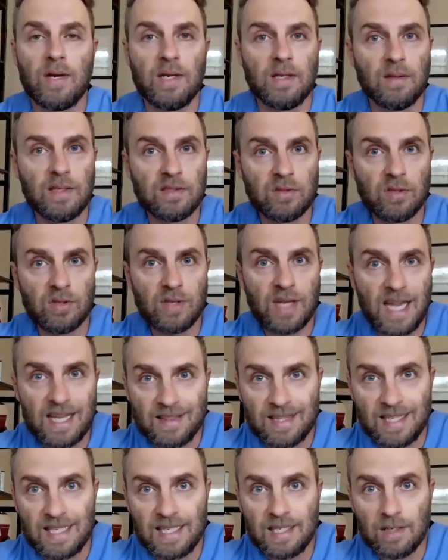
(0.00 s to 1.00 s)
All right, let's look
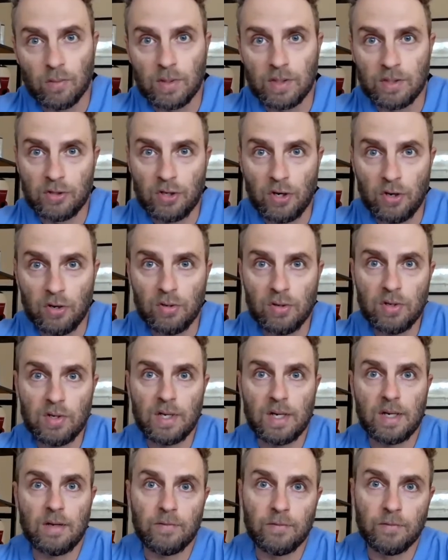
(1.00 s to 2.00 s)
at the
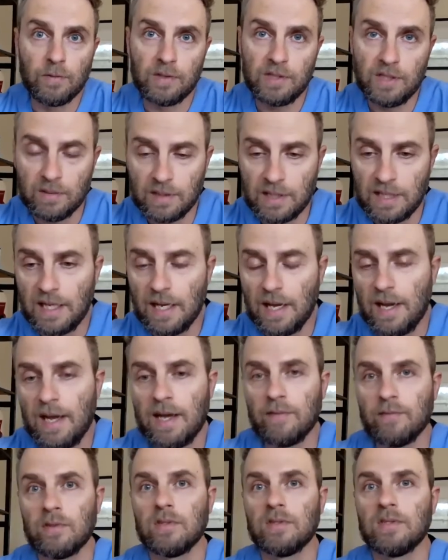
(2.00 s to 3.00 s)
return of fertility
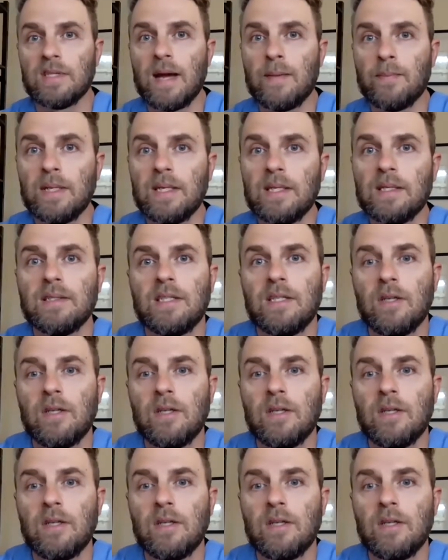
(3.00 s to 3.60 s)
after stopping